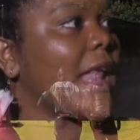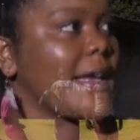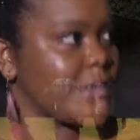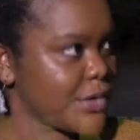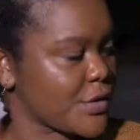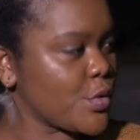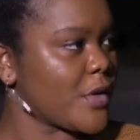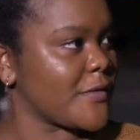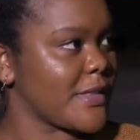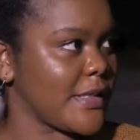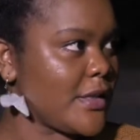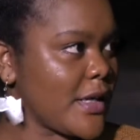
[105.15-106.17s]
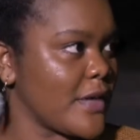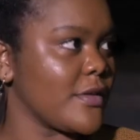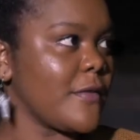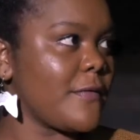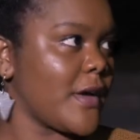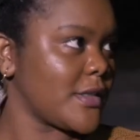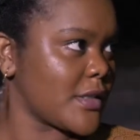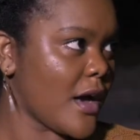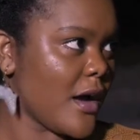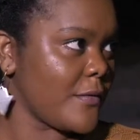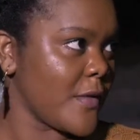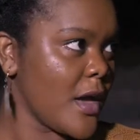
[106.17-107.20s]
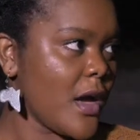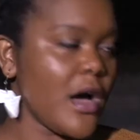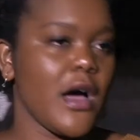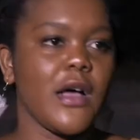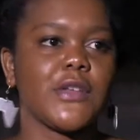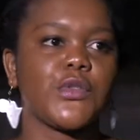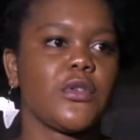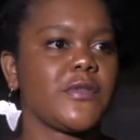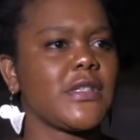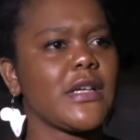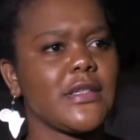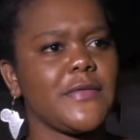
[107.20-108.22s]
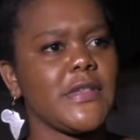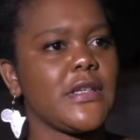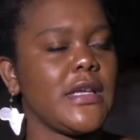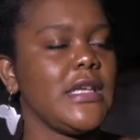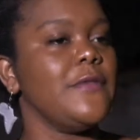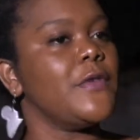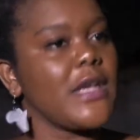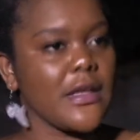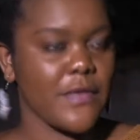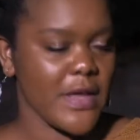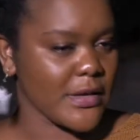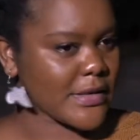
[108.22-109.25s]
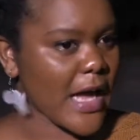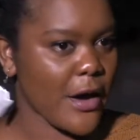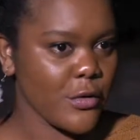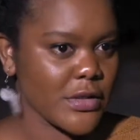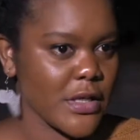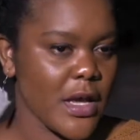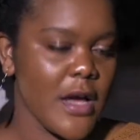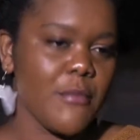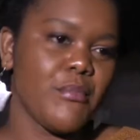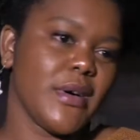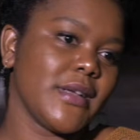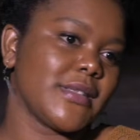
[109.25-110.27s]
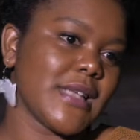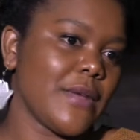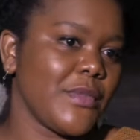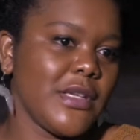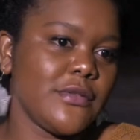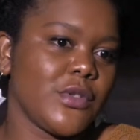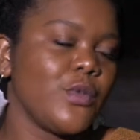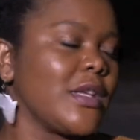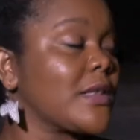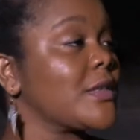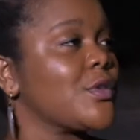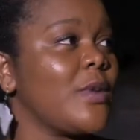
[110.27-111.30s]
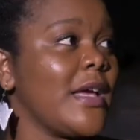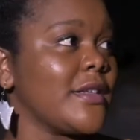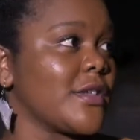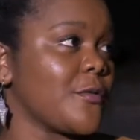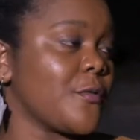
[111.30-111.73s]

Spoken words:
liked to have seen in the first half. Sort of started evening things out, but I mean, too little too late,